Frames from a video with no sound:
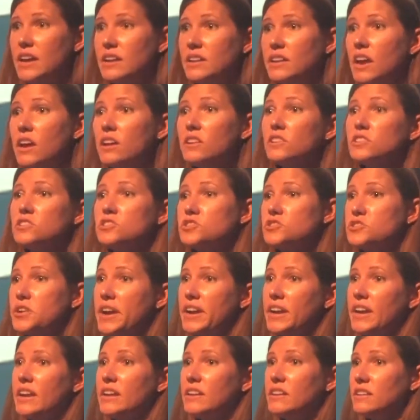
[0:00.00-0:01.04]
and
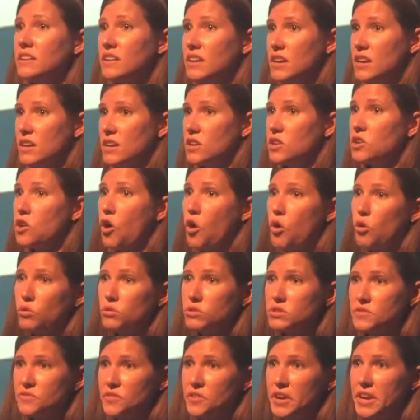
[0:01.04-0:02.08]
illustrated
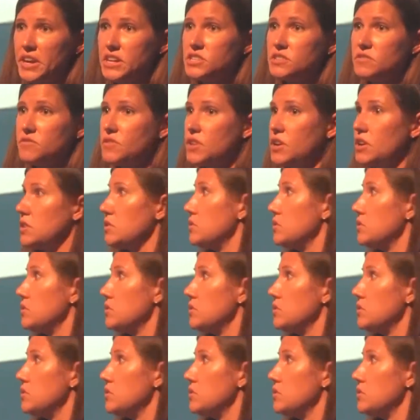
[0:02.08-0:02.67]
goals for each of